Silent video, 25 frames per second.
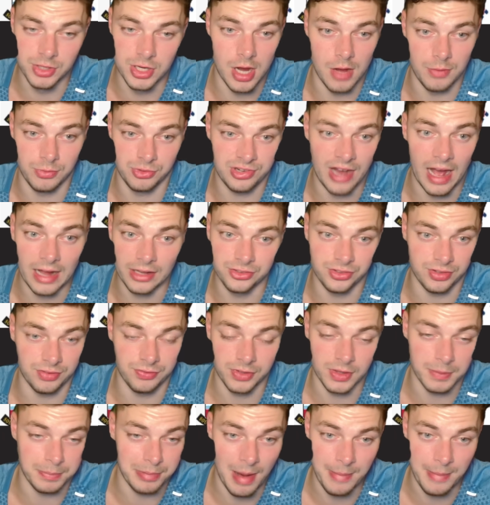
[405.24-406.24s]
challenging for
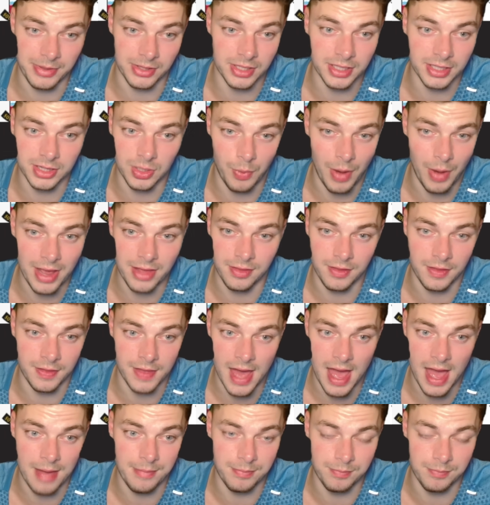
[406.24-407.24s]
the Premier League the way that
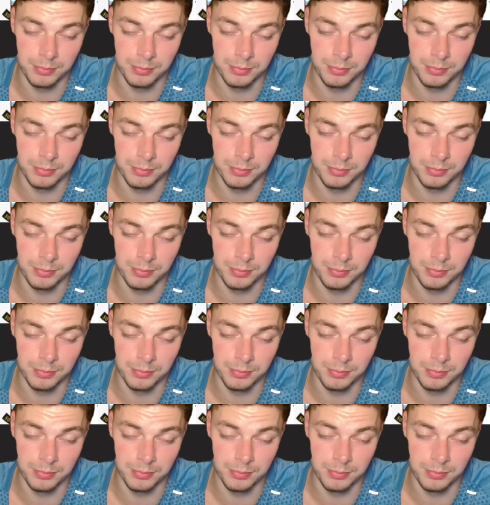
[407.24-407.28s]
they're